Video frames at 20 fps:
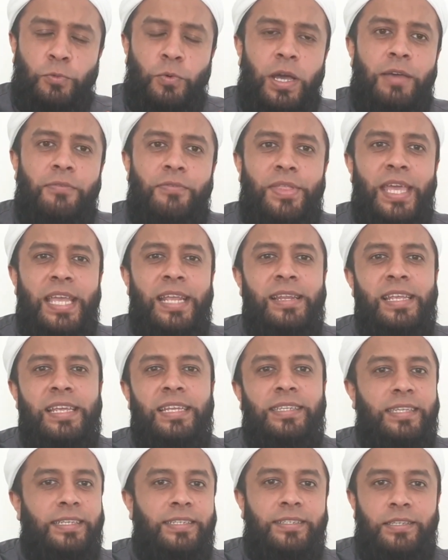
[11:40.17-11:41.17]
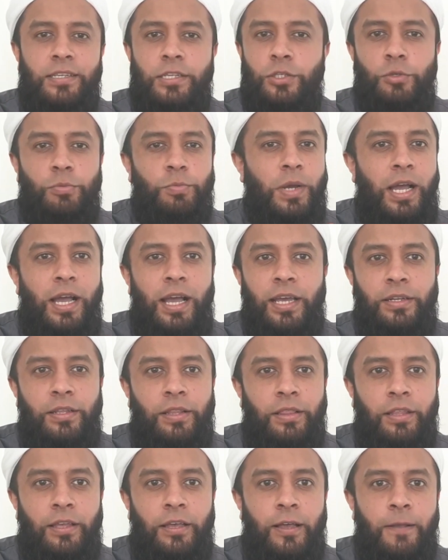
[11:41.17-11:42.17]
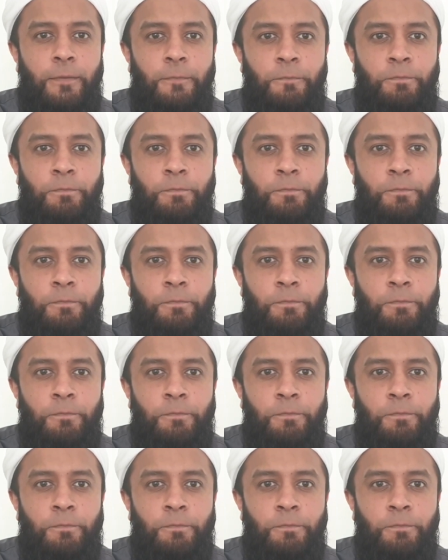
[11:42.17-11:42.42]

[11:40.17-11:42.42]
whatever they needed. Subhanallah.